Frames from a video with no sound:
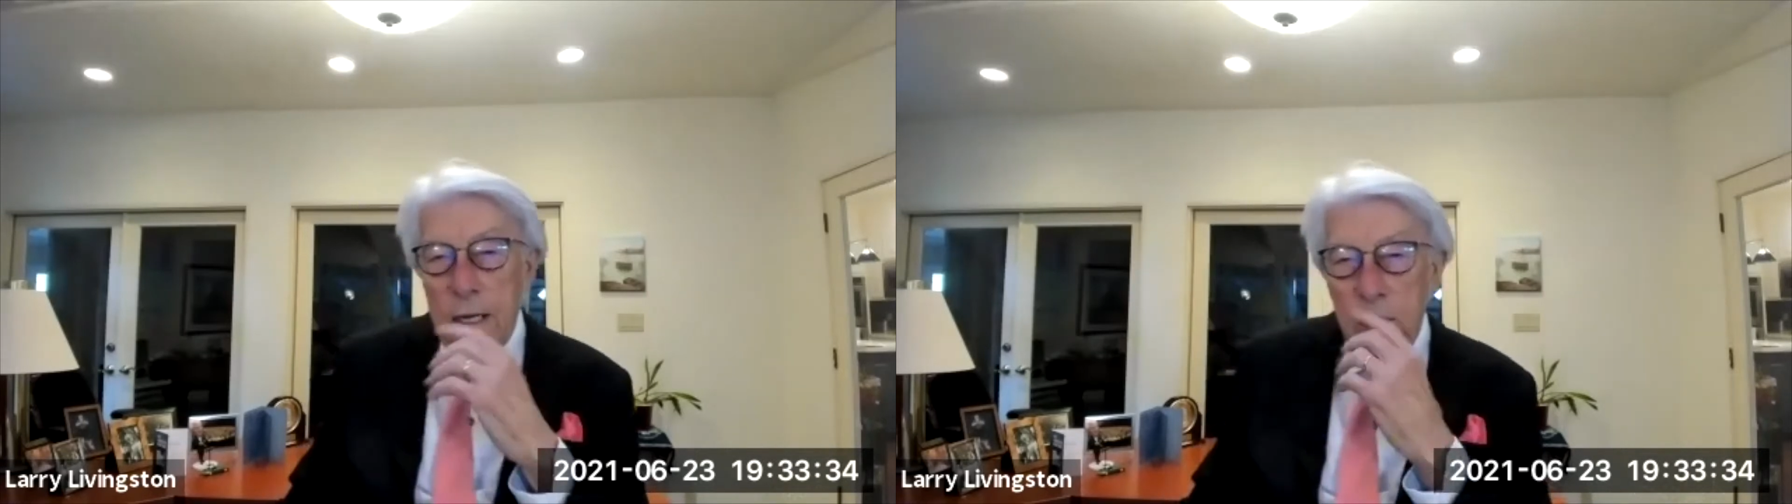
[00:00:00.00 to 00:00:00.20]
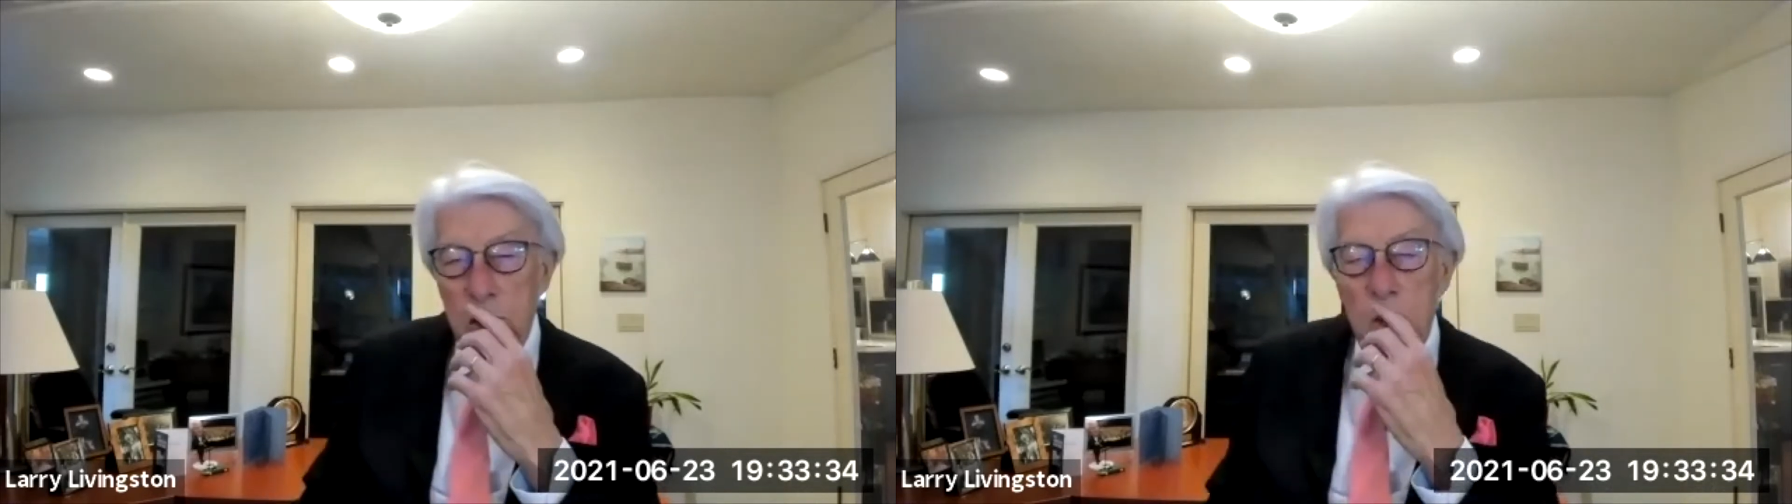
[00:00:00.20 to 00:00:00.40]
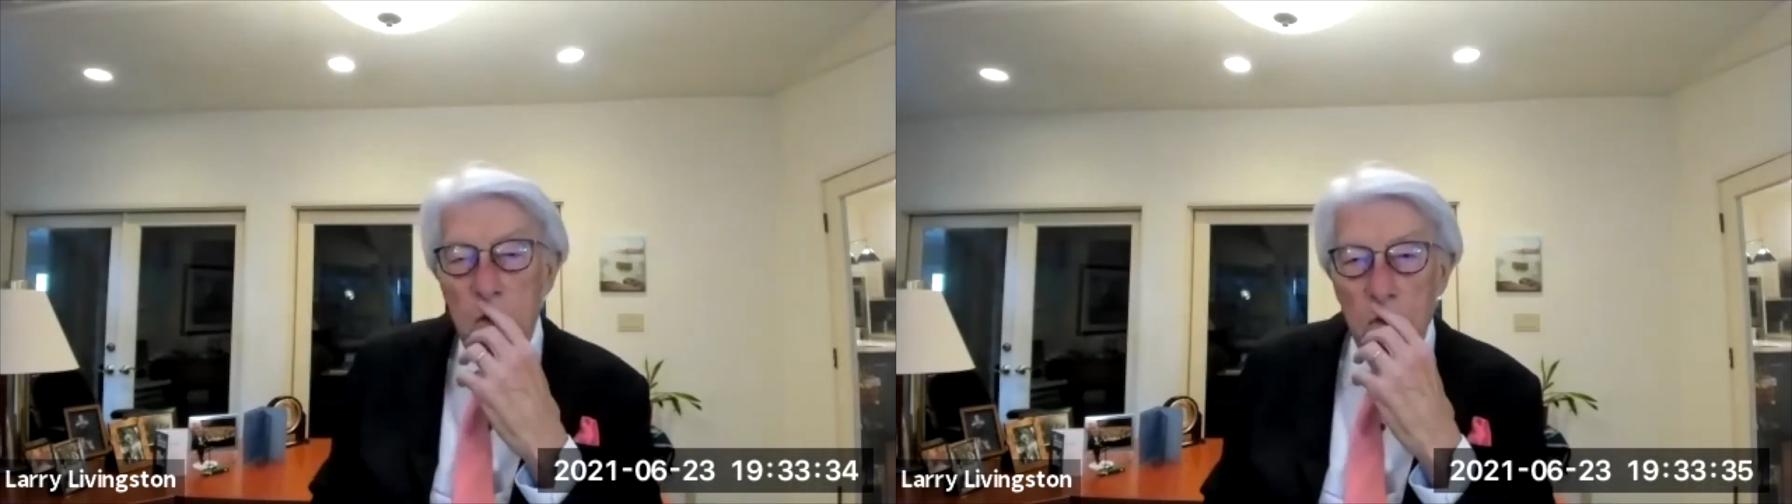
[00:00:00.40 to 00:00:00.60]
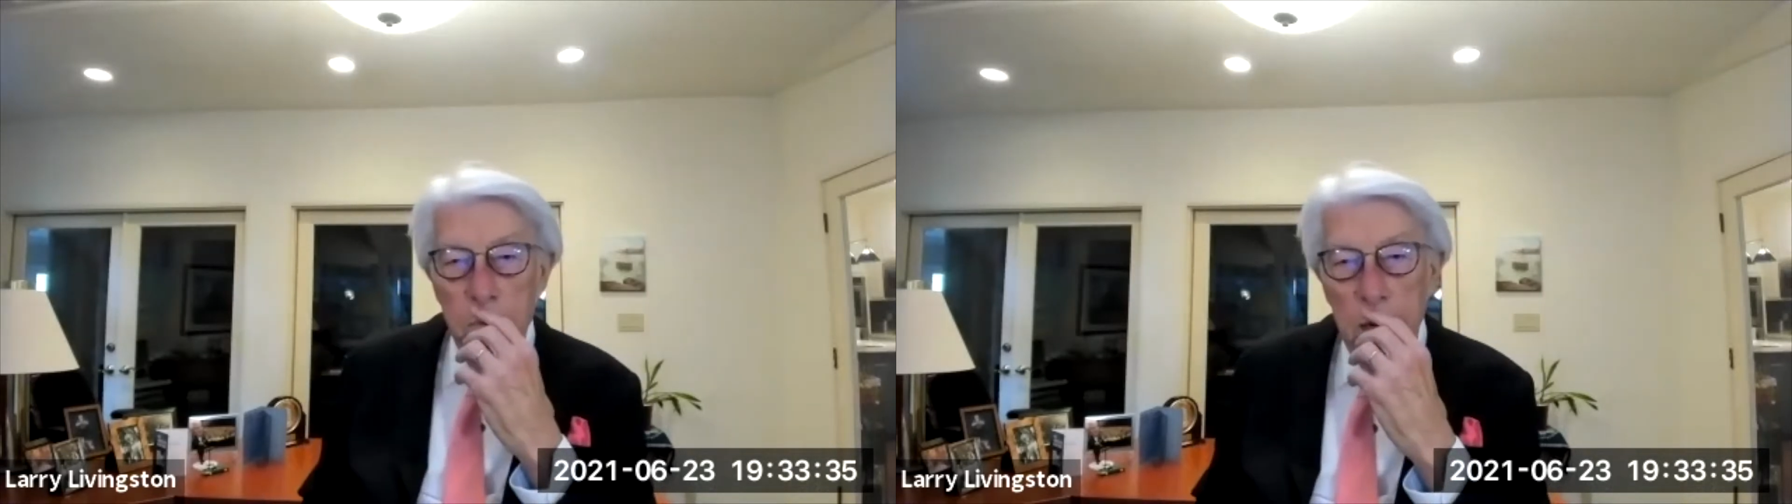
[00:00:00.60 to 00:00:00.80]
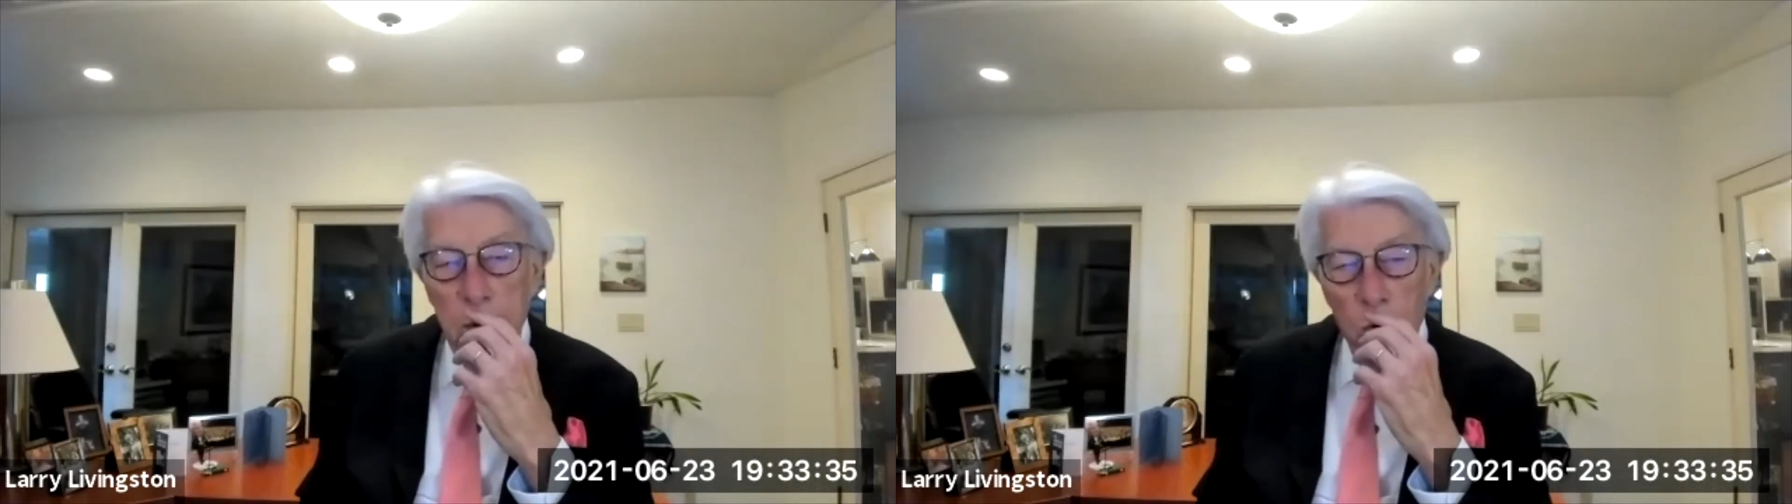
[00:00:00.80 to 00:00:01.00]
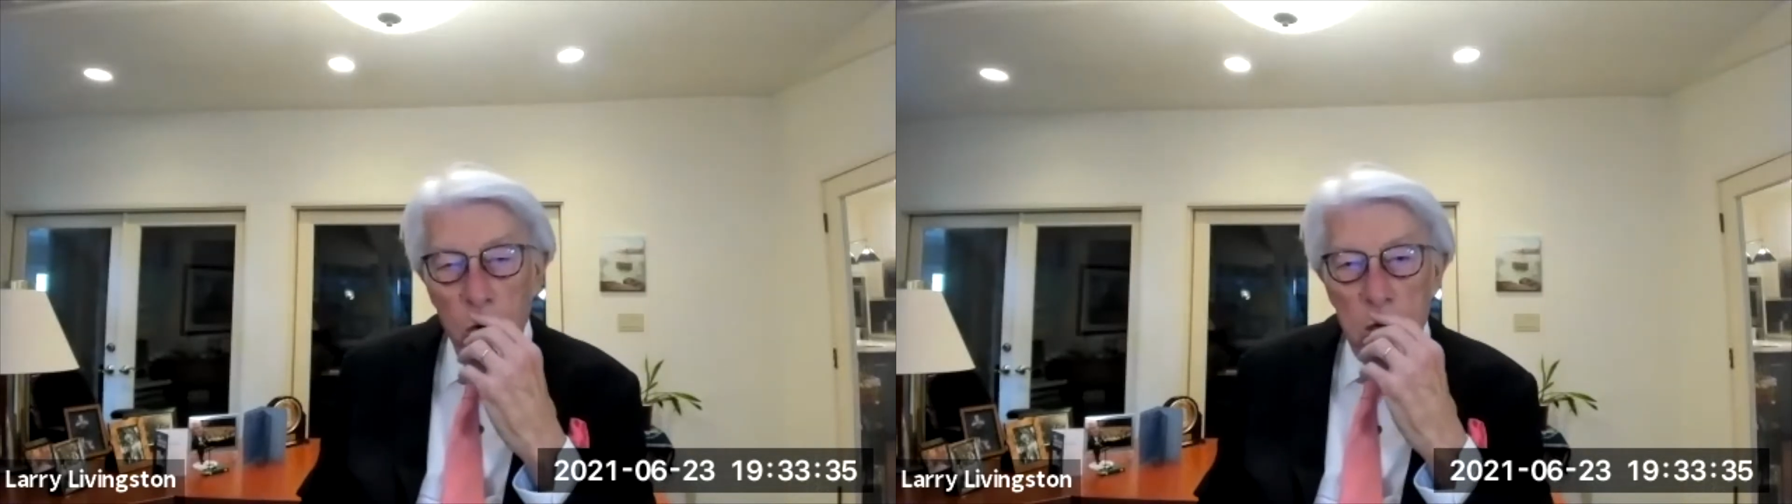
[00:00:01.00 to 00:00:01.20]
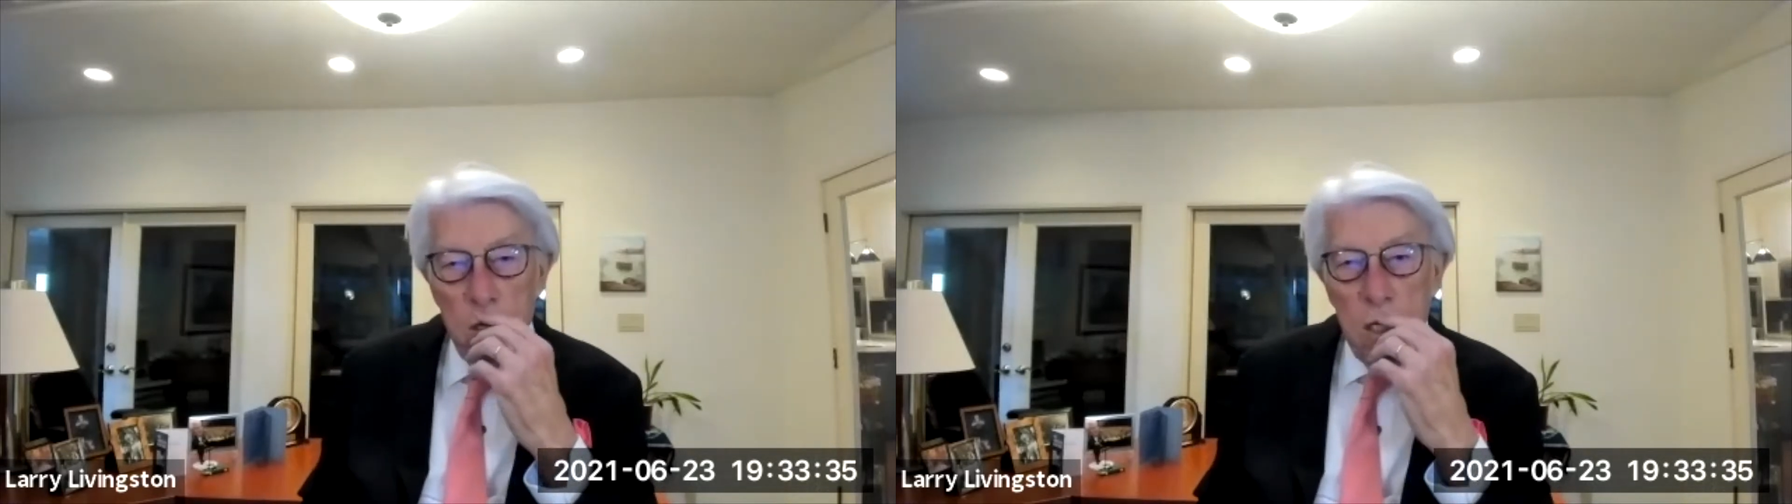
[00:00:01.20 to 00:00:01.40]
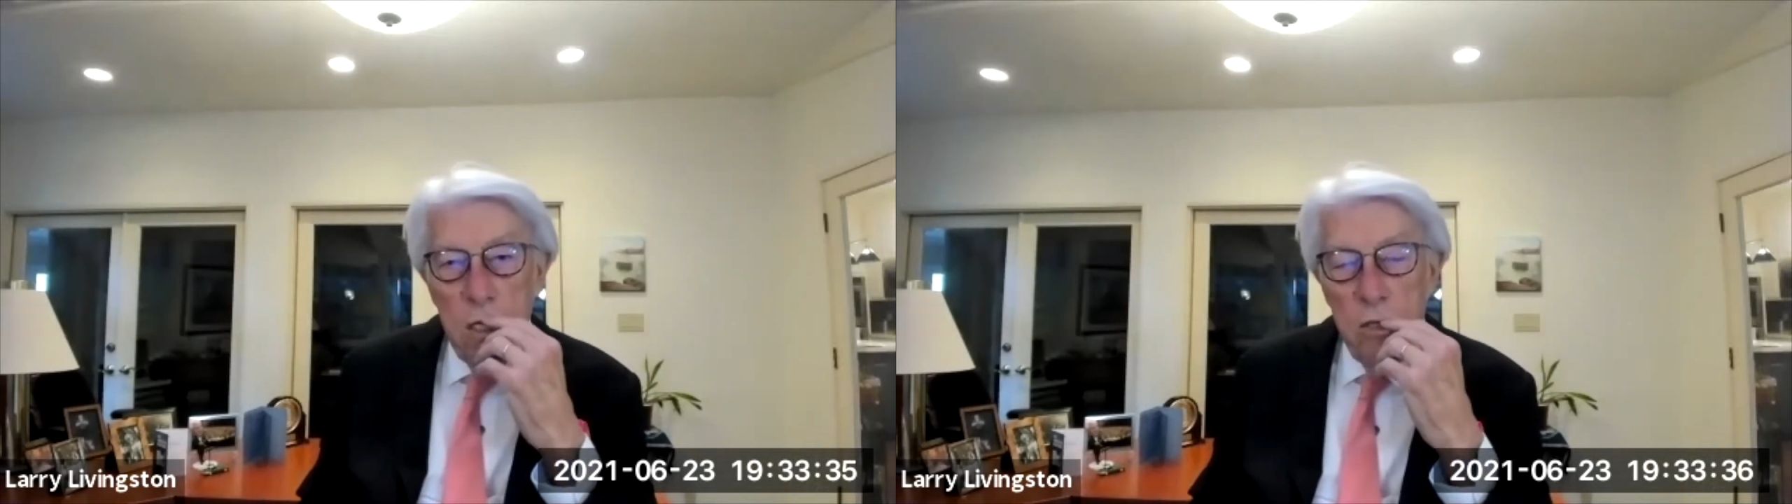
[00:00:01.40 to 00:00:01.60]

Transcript: did you ever pay royalties